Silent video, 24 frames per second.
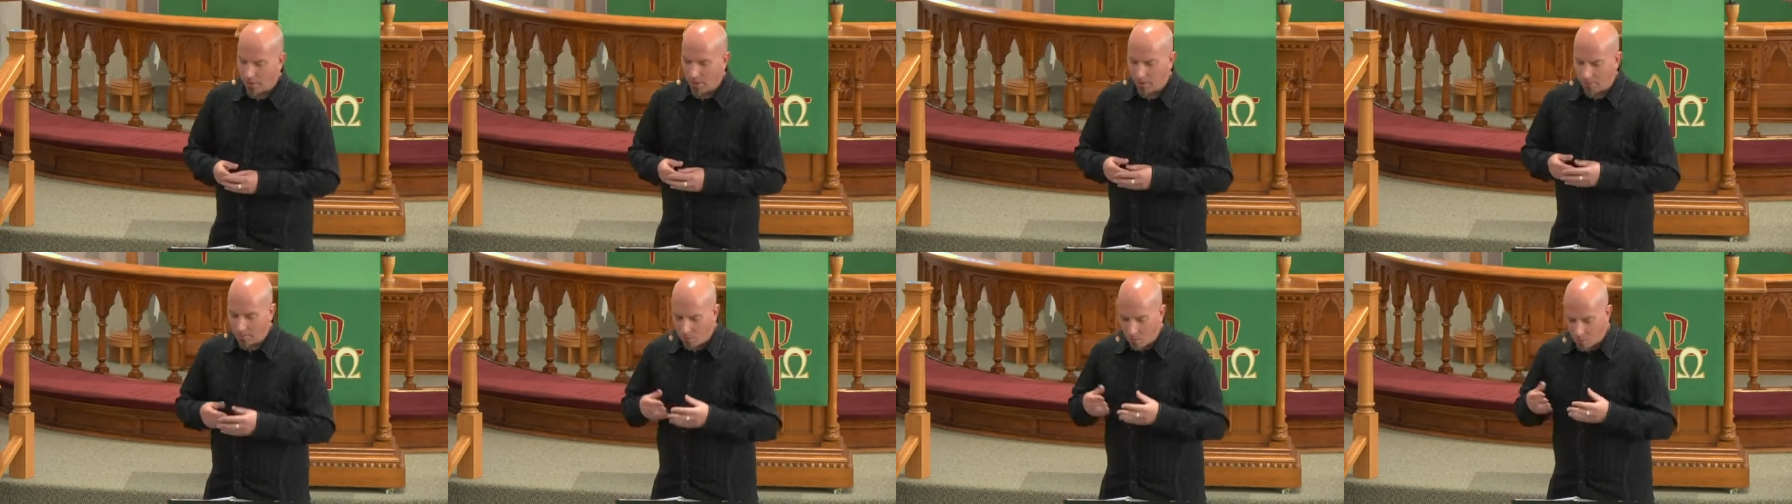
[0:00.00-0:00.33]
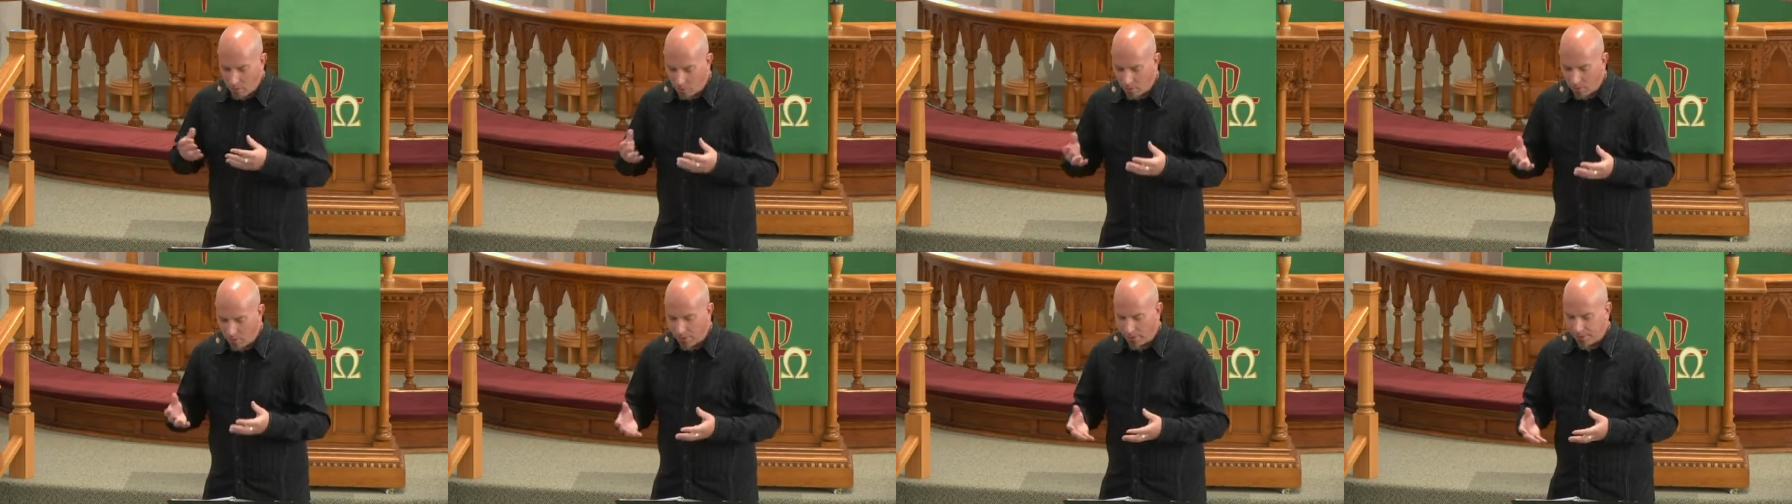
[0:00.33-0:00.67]
and
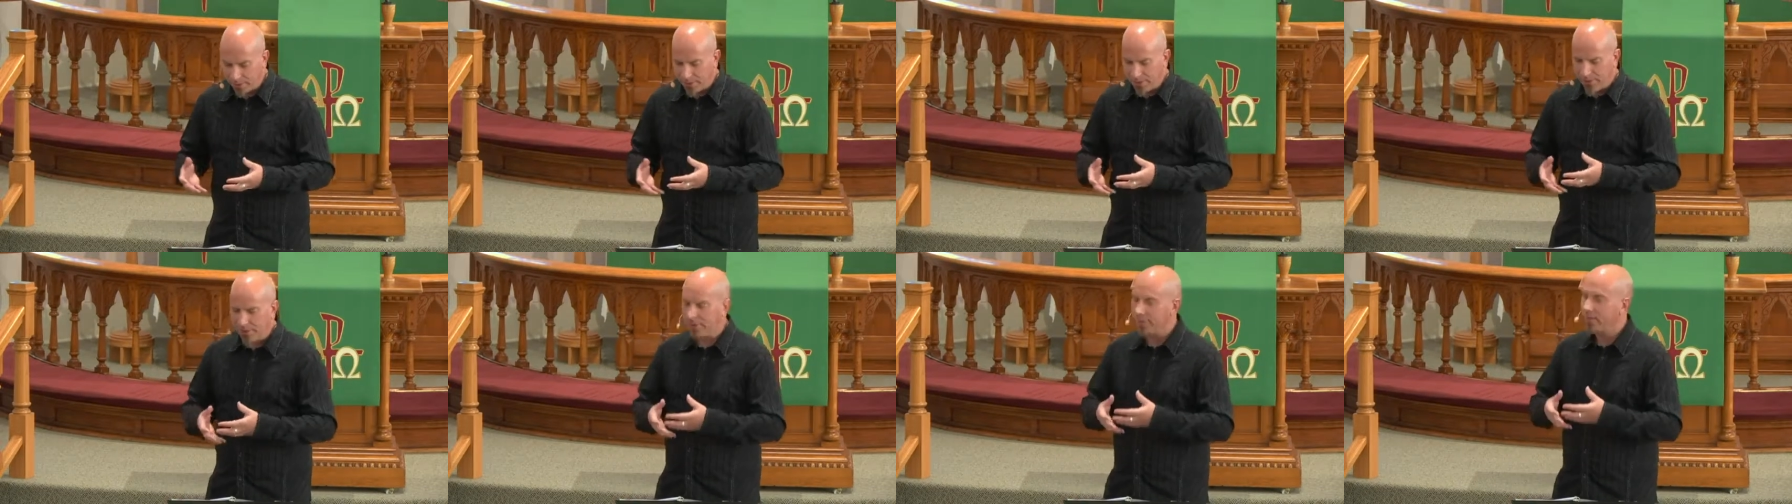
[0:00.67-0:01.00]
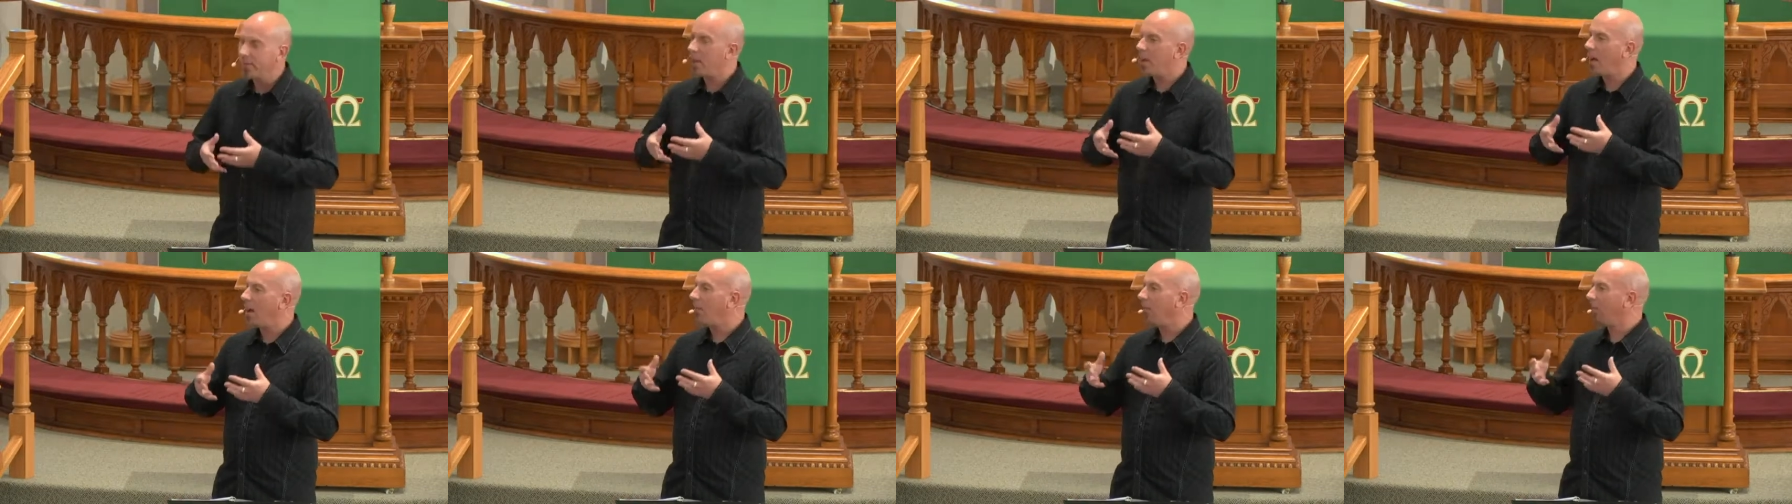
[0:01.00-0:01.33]
more of us in this
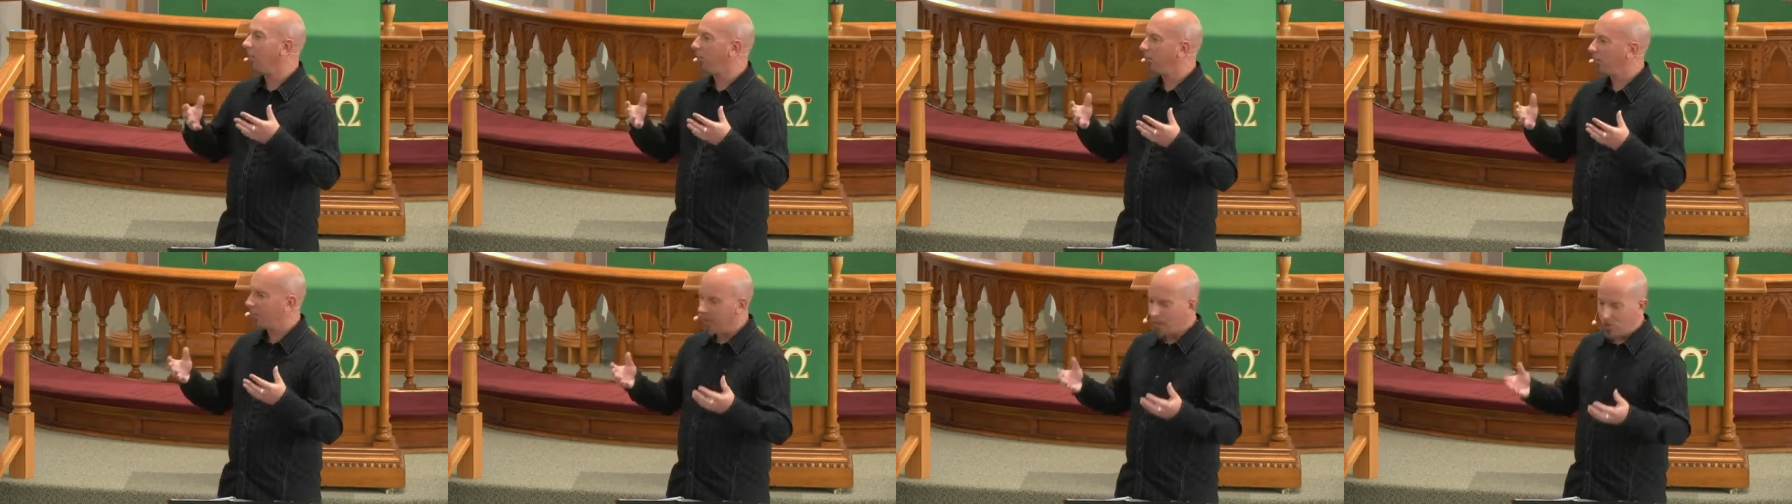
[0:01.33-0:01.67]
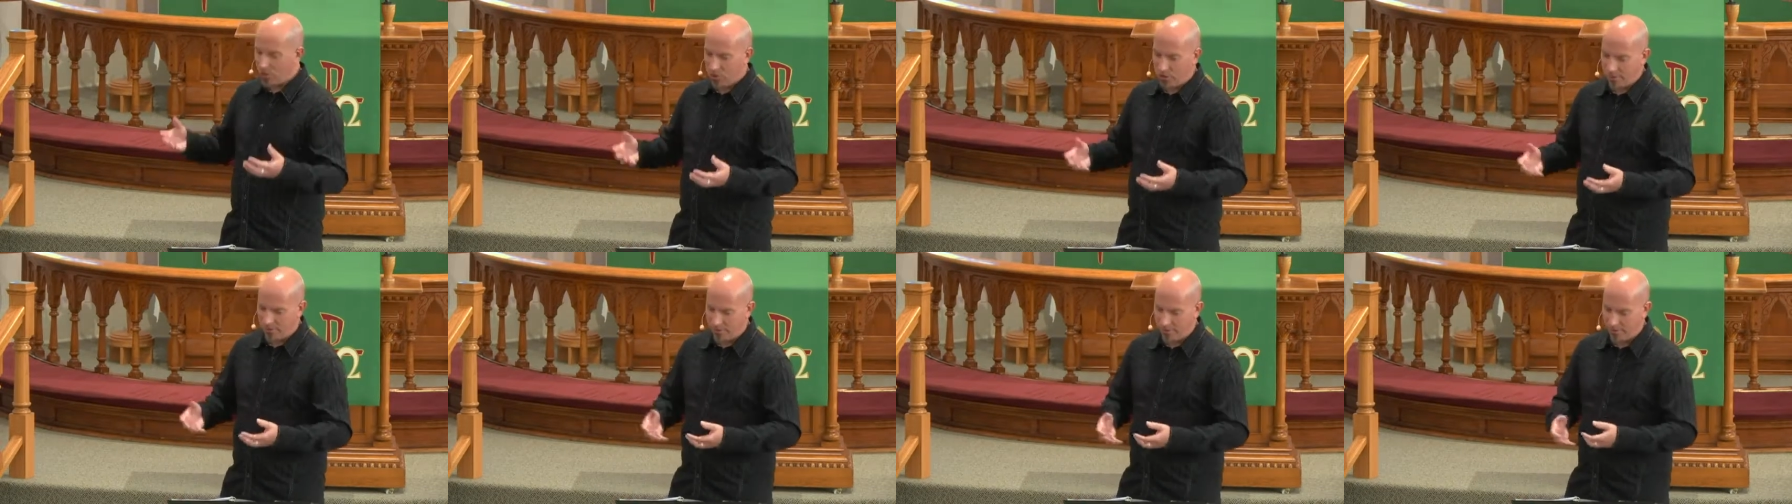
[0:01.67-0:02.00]

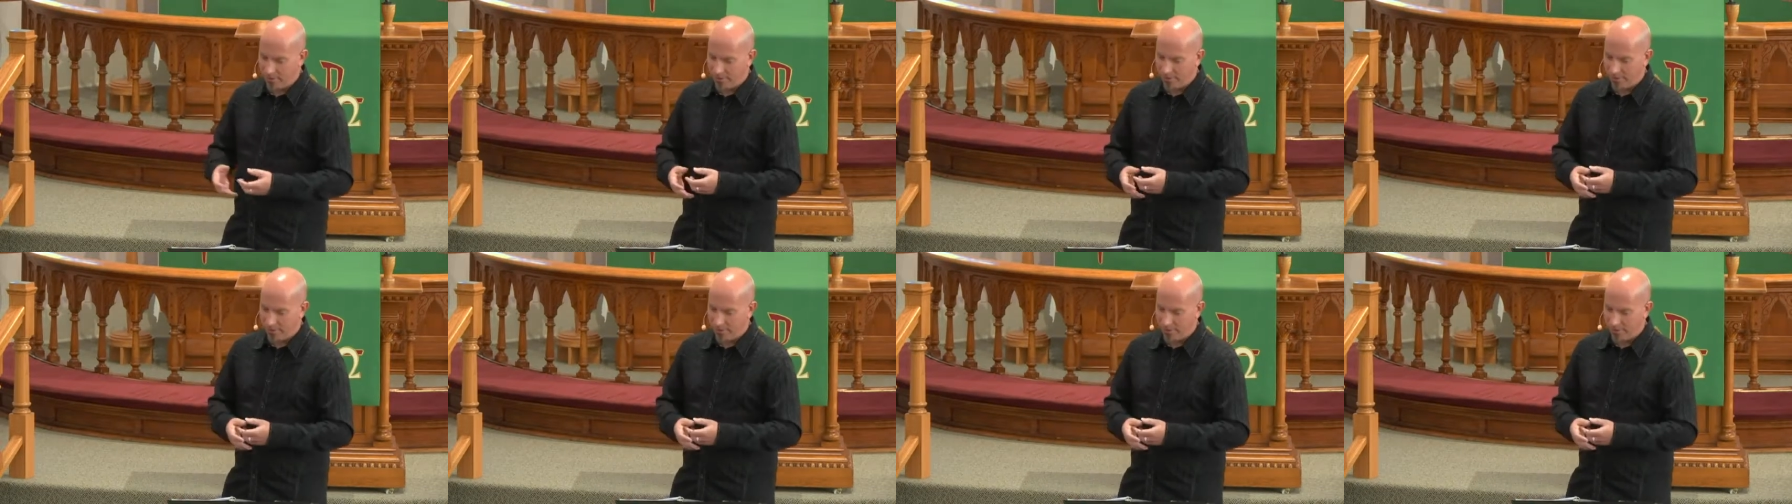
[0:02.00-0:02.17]
conversation.